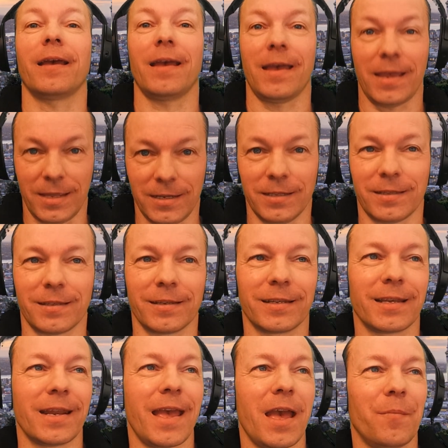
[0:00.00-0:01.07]
Anything
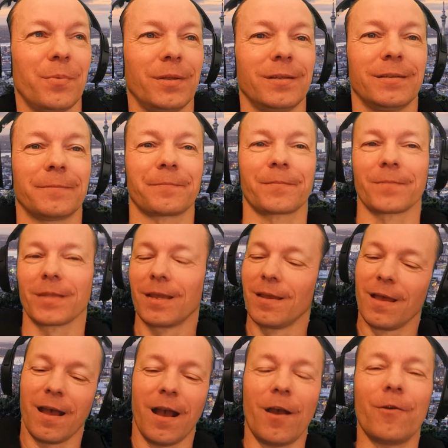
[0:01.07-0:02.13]
can happen.
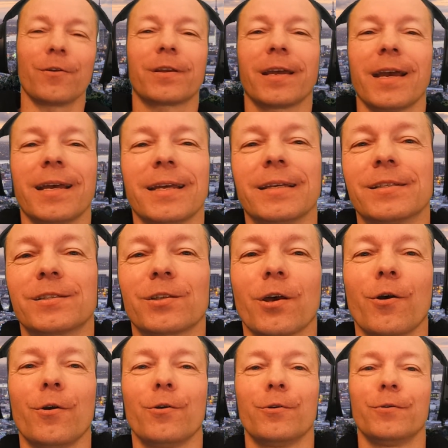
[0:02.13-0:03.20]
Okay,
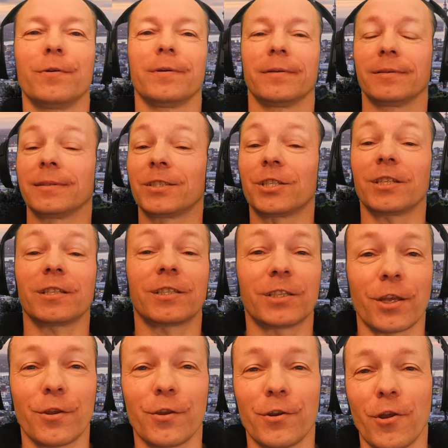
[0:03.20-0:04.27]
so just so
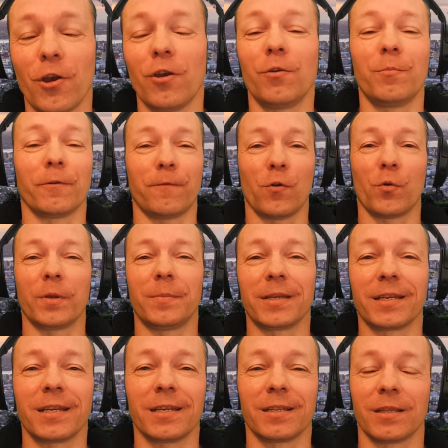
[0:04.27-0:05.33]
you know, before we
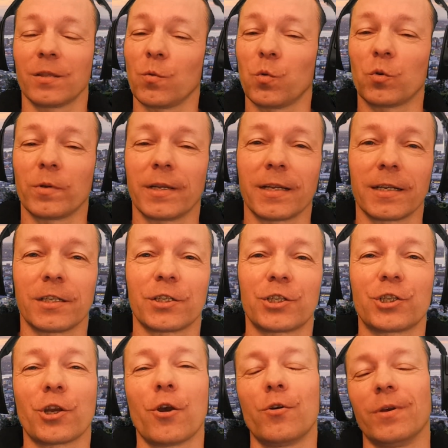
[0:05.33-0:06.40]
begin, the Woodward English
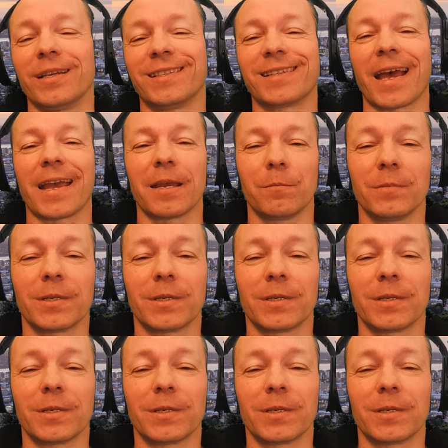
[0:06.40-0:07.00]
Show is aimed